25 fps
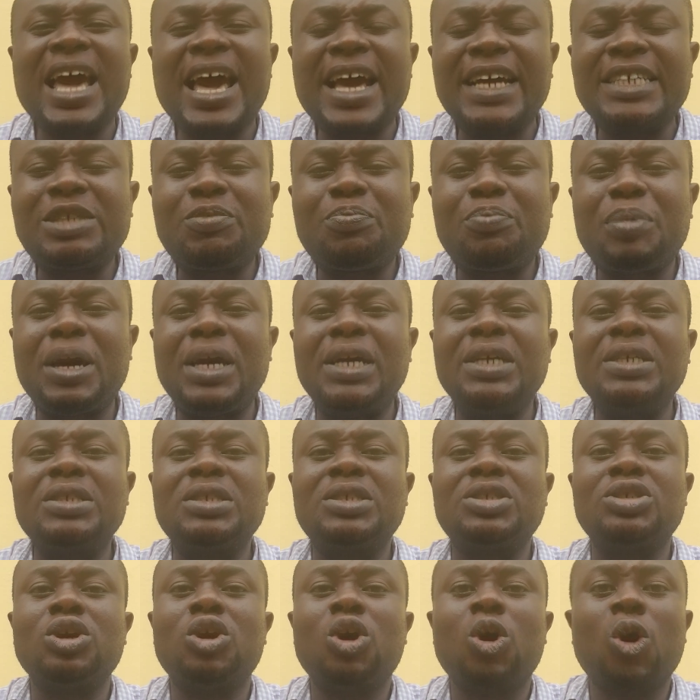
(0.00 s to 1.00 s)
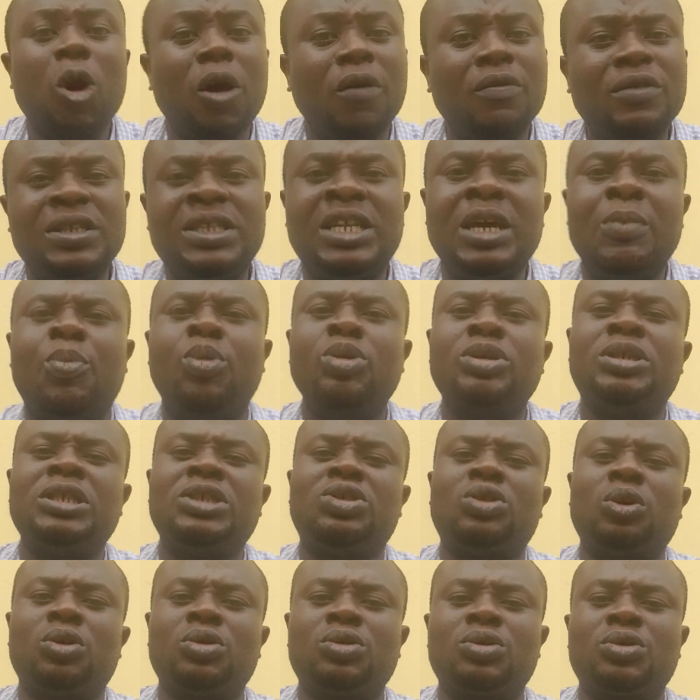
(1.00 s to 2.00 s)
expense of the
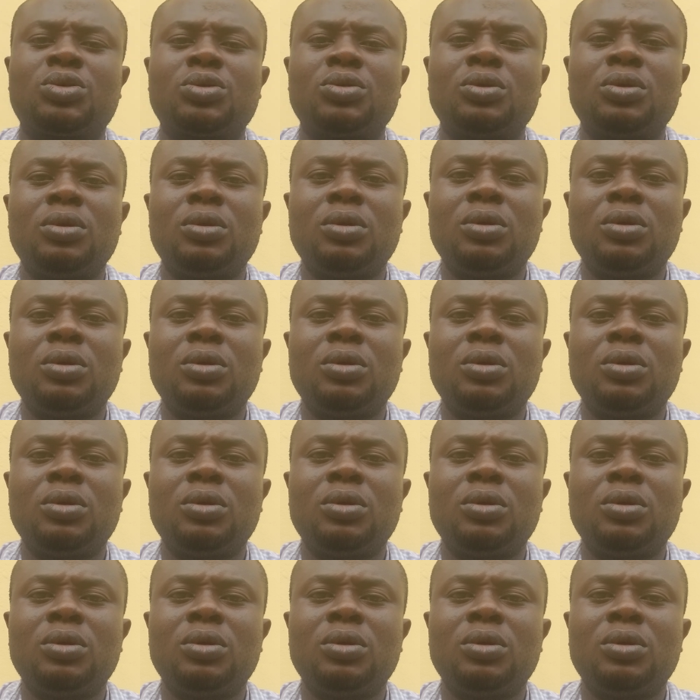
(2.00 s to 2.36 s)
depositors,